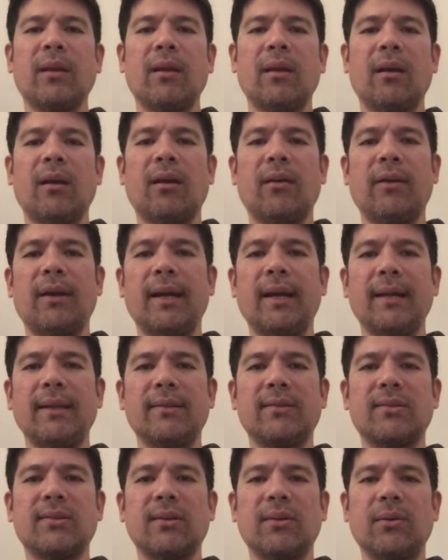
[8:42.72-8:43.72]
all right,
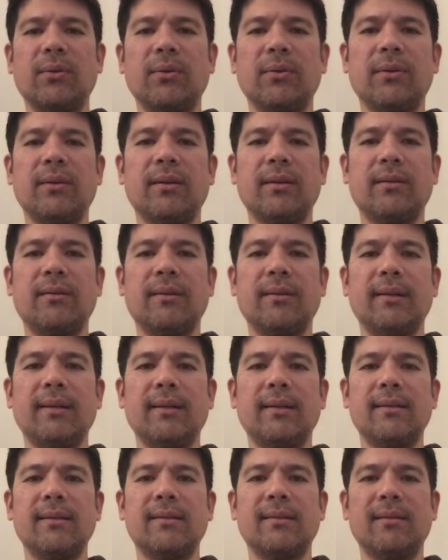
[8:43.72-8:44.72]
so here it
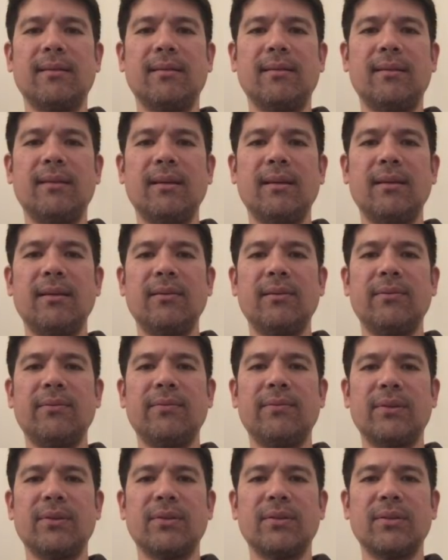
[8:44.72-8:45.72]
is, div,
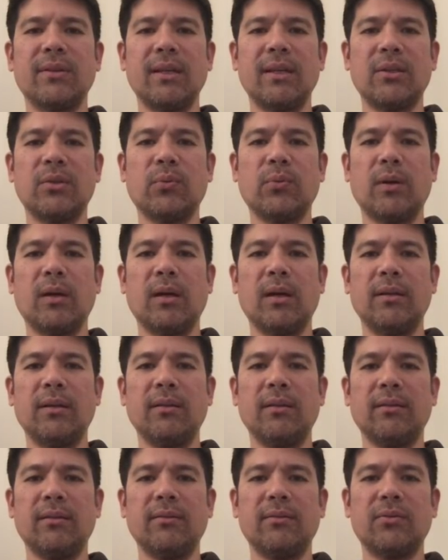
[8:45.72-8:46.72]
there's
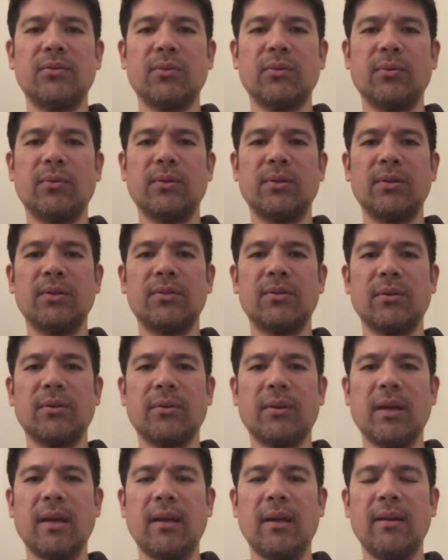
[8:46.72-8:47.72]
h1, source,
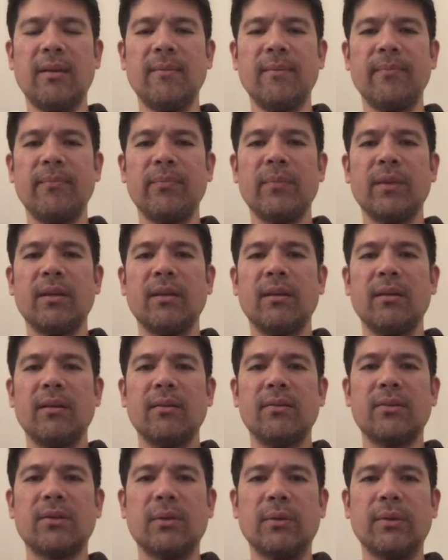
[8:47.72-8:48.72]
okay.
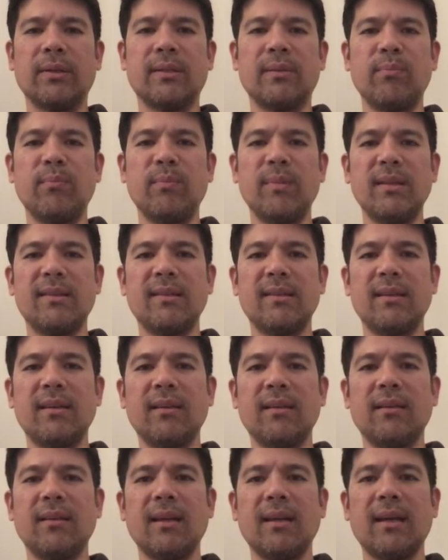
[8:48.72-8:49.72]
So it's
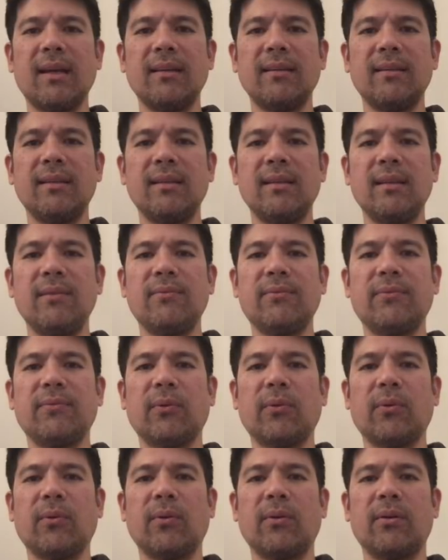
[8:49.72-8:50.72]
missing the ID
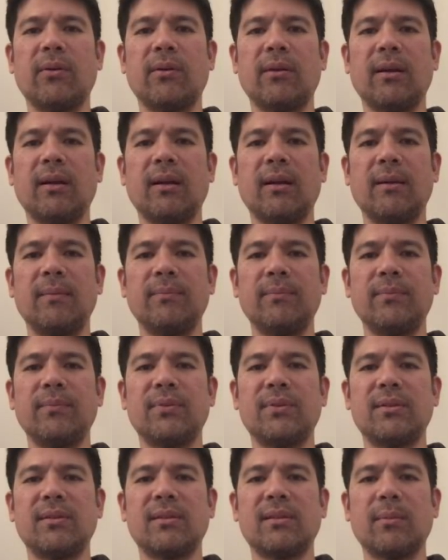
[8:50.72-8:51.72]
for
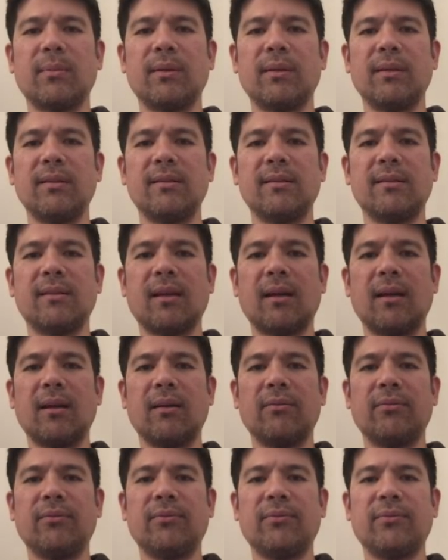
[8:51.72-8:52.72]
some of these stuff.